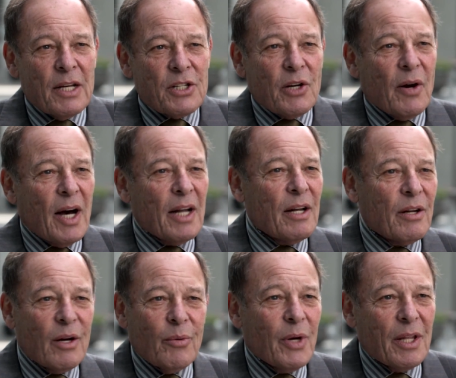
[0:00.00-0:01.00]
So I don't
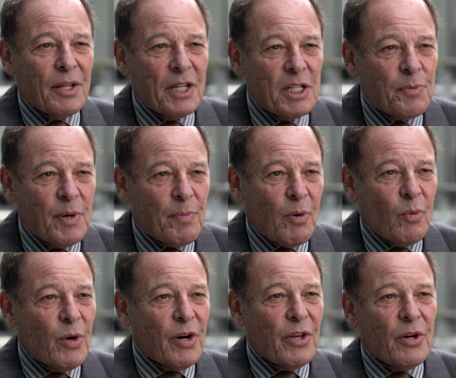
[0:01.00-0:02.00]
know whether these people
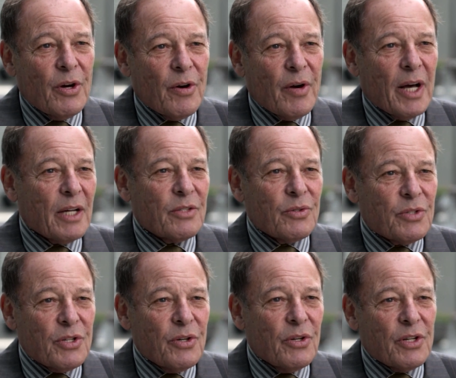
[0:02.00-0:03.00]
were a year out or
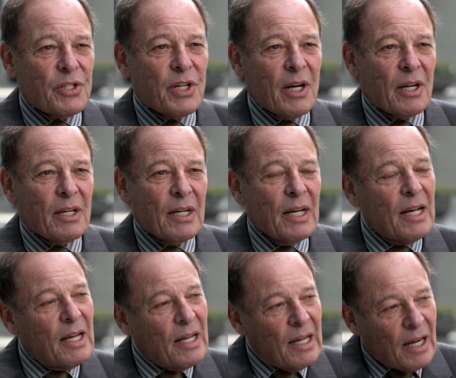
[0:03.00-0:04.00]
2 years out.
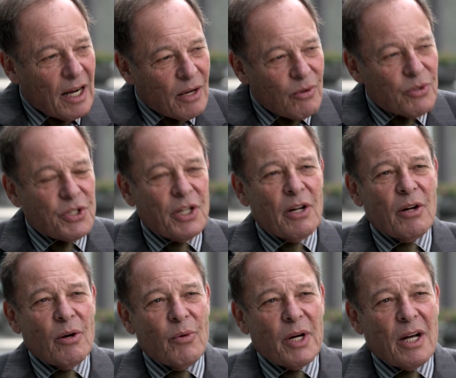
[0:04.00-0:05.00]
I also don't
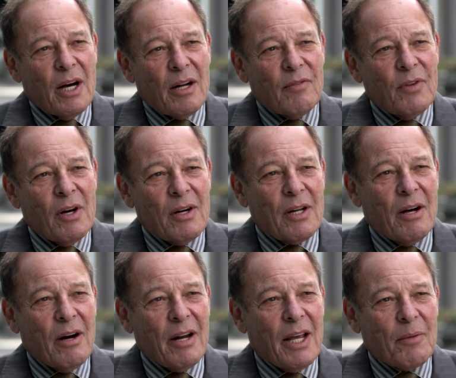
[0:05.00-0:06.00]
know what kind of
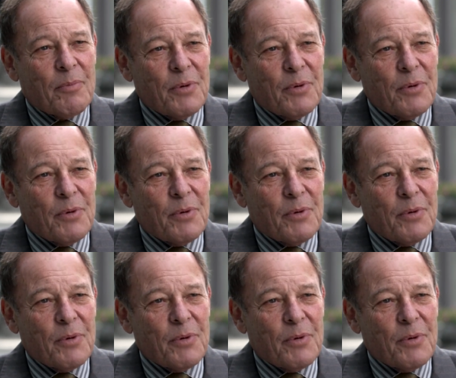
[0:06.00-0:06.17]
non-cardiac